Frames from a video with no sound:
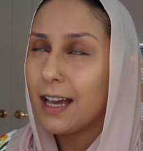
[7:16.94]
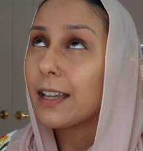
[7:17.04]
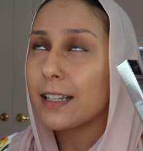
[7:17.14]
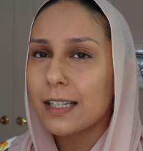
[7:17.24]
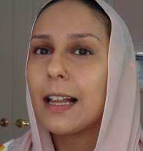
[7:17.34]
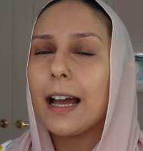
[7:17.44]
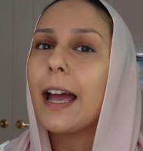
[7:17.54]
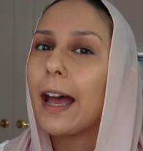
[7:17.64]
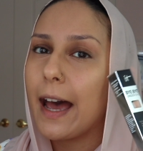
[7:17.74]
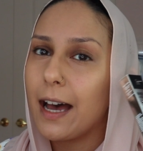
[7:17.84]
that's a lie.
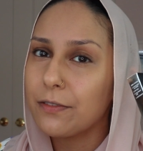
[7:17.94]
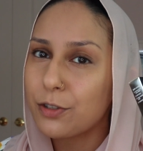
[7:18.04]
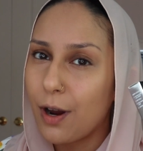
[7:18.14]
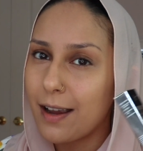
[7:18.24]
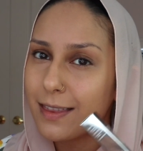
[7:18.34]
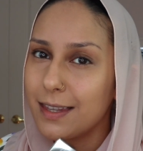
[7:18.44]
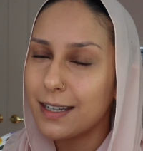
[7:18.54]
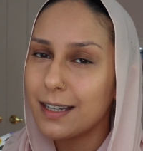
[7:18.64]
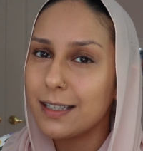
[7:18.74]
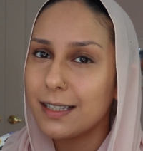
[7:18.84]
I have tried the
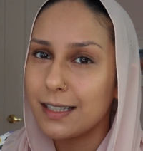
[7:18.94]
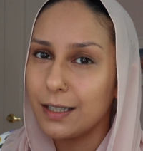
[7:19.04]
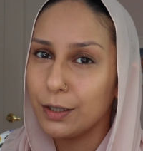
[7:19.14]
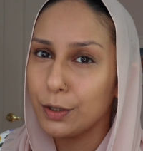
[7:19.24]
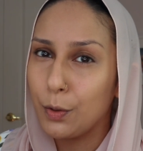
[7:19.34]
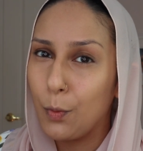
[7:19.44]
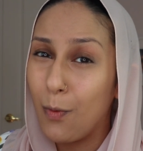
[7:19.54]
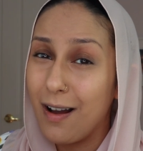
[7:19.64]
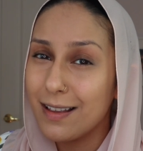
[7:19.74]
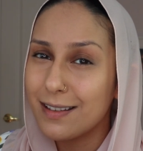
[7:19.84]
concealer
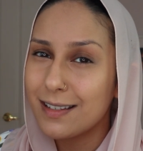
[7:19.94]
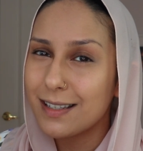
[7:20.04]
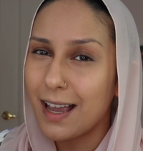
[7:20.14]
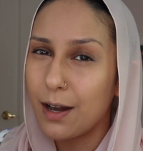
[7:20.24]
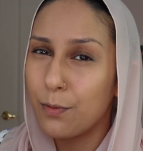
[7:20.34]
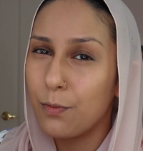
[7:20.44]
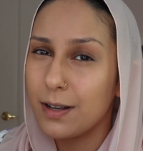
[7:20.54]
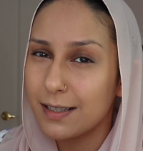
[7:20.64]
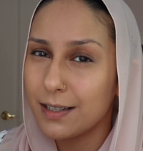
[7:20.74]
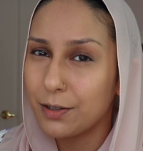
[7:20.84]
once. I
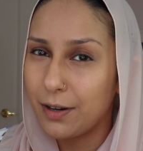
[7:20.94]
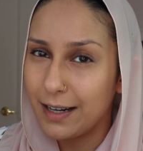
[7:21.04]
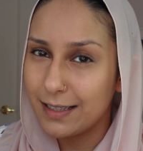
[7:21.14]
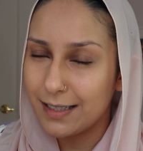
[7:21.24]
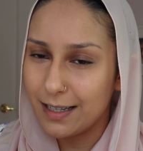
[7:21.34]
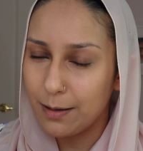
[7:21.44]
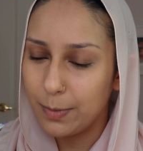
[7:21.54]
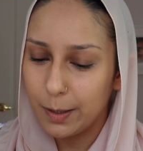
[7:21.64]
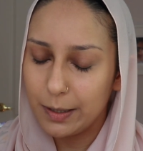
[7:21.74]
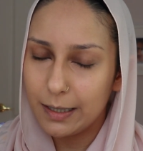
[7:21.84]
wasn't crazy
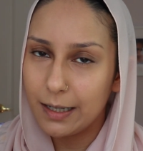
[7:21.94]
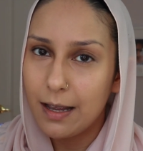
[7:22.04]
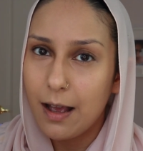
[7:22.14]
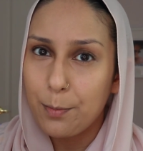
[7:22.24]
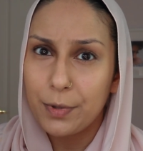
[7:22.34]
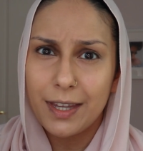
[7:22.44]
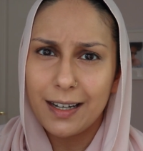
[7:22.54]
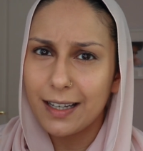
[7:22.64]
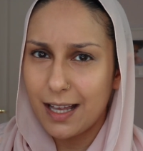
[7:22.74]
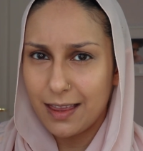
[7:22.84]
about it, but then
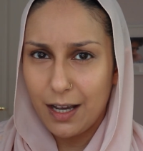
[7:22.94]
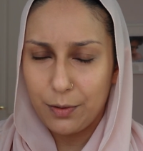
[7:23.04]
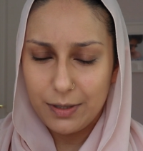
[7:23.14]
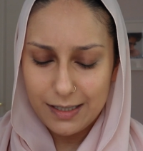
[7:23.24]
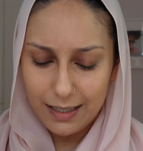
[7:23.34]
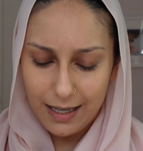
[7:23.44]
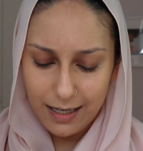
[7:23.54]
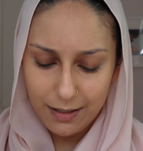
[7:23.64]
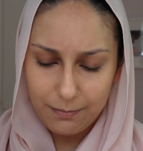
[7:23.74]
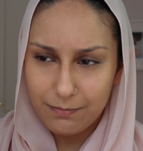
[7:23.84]
again, that was
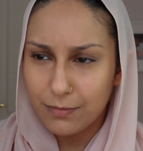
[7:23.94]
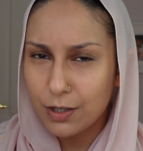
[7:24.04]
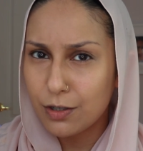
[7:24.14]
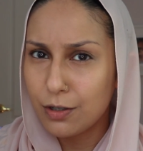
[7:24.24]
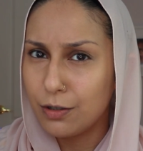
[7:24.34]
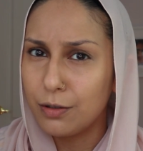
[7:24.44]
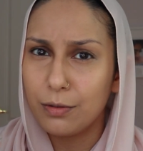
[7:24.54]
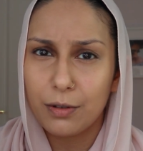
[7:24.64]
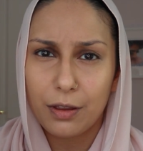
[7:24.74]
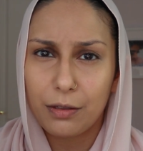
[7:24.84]
like 2
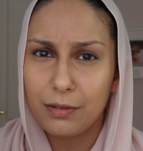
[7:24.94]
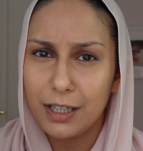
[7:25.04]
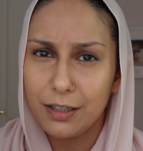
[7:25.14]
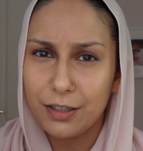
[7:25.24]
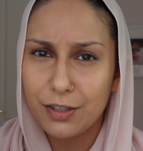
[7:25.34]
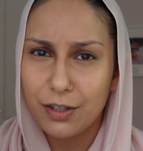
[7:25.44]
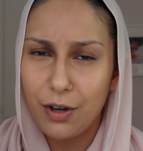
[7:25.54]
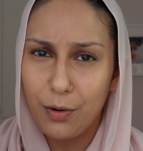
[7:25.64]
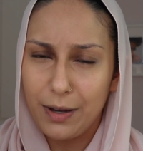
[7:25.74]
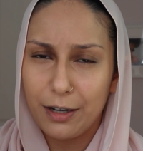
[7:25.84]
or 3 years
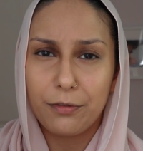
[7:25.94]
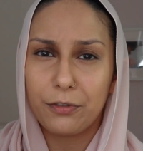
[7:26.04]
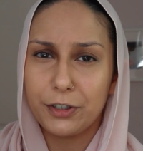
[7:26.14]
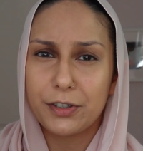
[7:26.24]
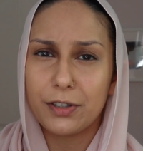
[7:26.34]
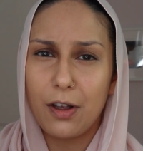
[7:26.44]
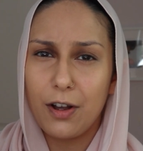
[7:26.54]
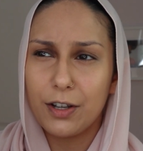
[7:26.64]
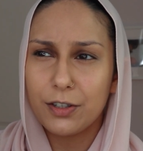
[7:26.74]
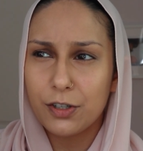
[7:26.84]
ago when it first
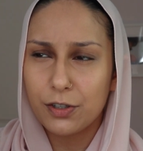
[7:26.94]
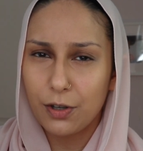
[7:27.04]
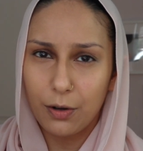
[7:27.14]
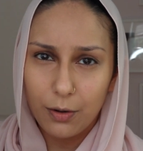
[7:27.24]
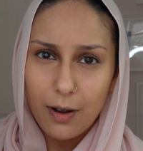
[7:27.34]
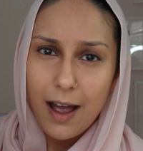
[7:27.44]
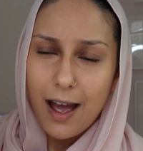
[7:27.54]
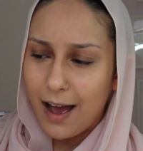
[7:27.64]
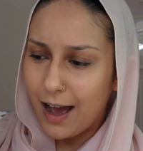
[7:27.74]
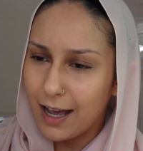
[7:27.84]
launched. So
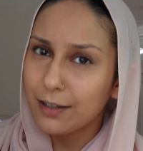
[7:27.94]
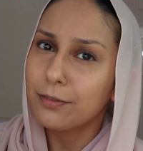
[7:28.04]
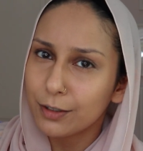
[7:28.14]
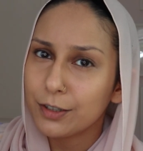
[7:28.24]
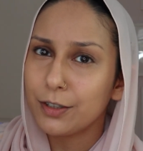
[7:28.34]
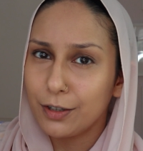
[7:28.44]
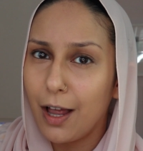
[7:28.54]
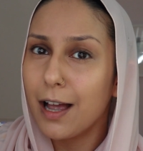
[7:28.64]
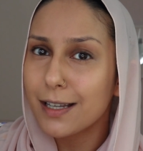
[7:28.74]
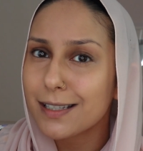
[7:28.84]
I've learned a
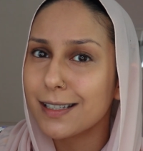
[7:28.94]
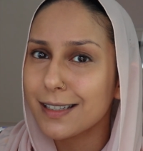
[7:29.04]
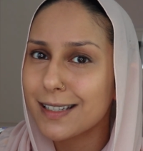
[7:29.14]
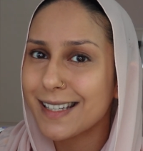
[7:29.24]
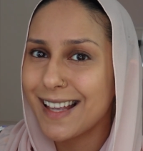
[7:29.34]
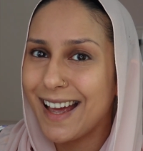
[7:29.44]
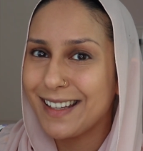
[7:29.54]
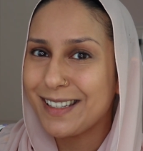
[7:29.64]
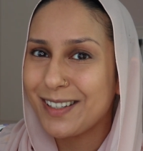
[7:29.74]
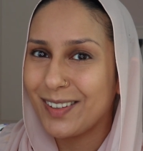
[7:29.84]
lot since
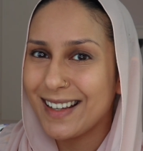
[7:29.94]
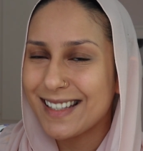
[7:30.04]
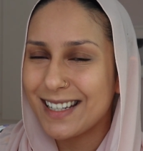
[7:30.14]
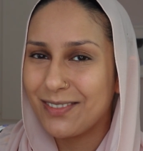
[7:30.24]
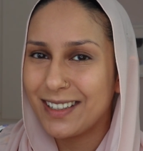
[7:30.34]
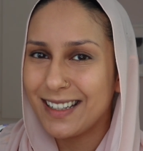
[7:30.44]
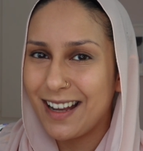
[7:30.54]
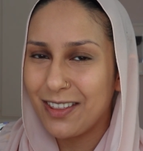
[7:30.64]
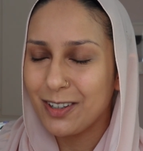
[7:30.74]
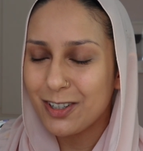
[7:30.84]
then, so let's give it
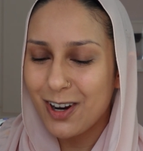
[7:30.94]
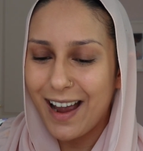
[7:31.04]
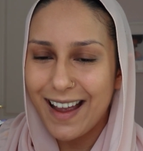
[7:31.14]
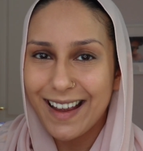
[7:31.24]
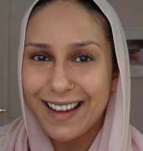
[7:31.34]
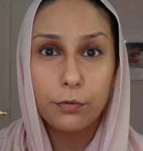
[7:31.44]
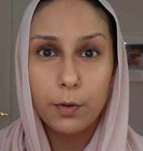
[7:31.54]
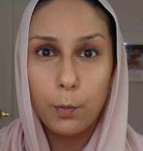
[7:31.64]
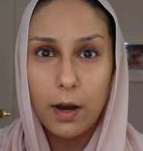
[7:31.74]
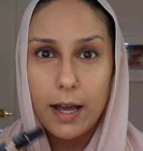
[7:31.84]
another try.
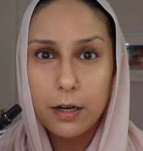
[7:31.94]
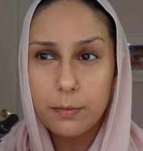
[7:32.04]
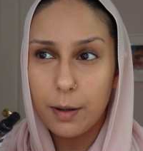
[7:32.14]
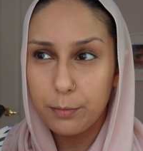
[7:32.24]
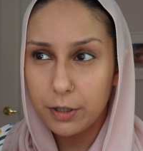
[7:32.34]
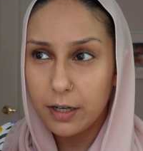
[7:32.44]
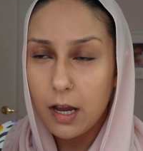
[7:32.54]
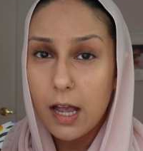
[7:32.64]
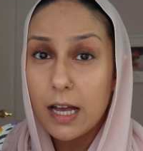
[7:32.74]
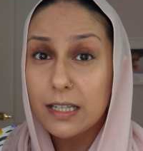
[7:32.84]
From what I remember,
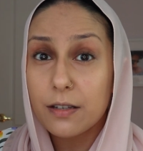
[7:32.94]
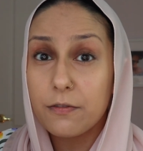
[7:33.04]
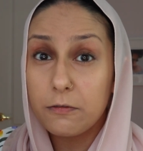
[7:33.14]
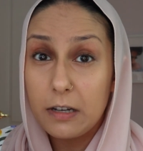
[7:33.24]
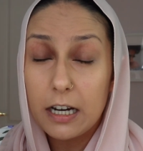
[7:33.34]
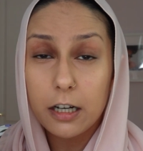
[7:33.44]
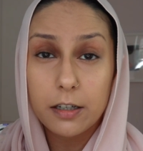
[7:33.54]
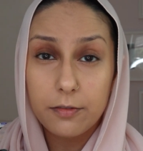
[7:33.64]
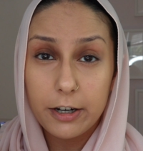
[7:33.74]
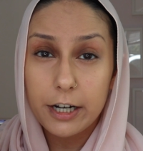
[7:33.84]
it's a
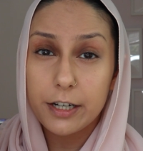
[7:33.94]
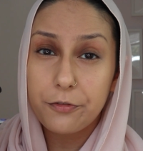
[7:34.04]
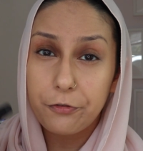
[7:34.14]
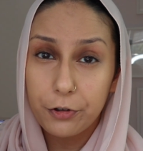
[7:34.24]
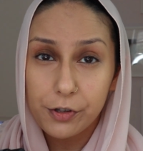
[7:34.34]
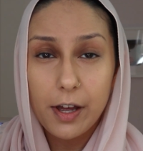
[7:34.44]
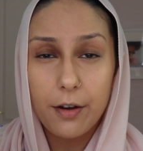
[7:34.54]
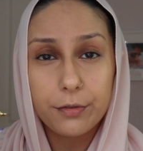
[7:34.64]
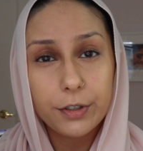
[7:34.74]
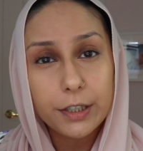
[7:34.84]
very, very full
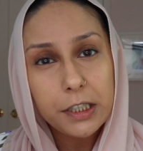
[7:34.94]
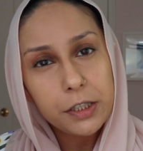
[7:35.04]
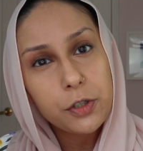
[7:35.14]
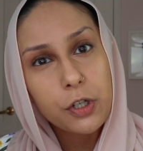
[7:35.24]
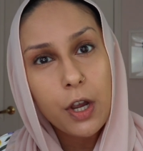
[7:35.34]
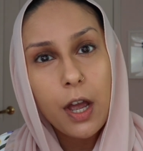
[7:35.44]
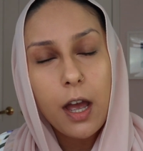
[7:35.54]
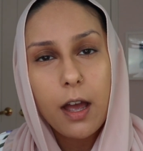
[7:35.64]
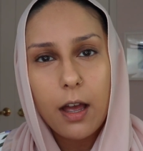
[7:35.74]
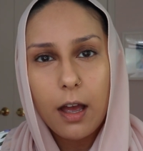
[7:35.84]
coverage
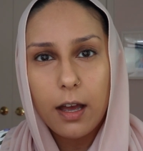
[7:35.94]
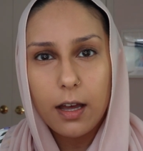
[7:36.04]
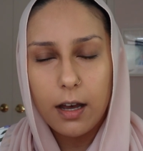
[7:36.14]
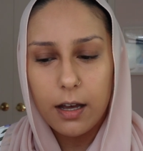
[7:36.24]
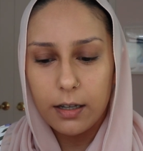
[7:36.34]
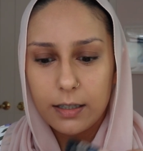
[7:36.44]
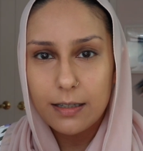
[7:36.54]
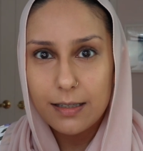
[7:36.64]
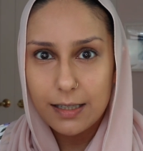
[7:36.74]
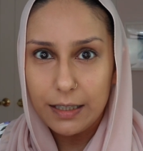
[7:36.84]

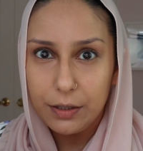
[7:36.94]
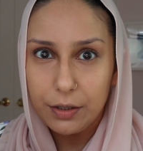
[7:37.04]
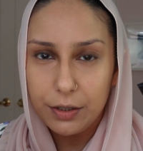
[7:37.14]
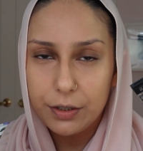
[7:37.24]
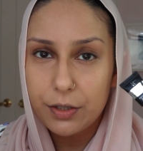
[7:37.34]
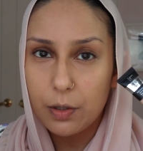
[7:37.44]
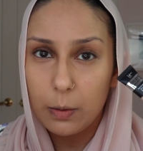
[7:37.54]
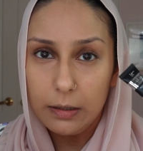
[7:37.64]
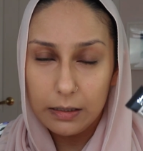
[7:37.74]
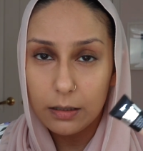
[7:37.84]
concealer, so
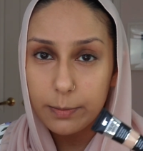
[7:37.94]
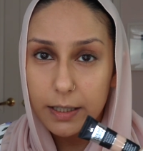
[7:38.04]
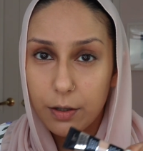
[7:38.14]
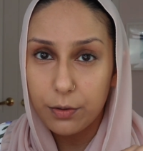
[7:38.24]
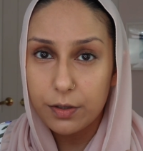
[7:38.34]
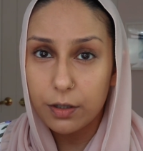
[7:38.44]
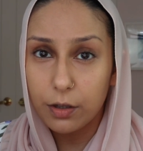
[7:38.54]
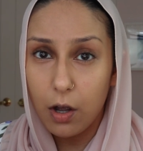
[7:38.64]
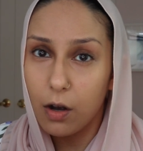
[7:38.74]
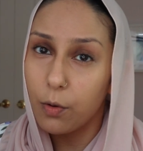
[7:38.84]
a little bit goes a
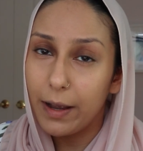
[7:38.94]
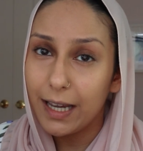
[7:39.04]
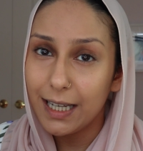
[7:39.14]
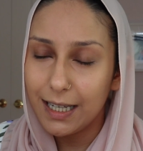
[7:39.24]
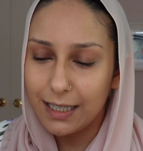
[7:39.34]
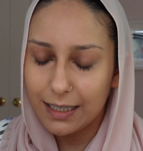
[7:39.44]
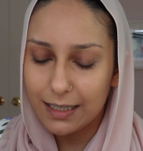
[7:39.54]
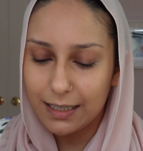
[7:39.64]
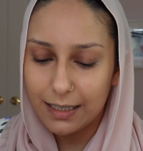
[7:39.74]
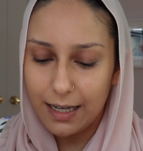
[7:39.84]
long way, and it
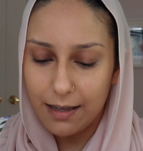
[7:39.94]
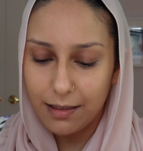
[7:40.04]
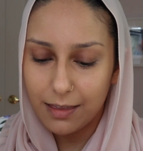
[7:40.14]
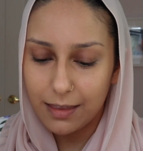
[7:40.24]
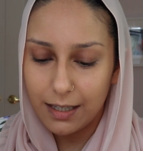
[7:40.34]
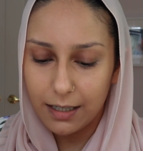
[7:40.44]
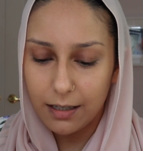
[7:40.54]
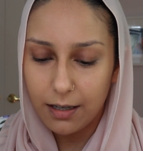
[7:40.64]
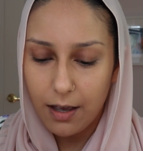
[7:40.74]
can get thick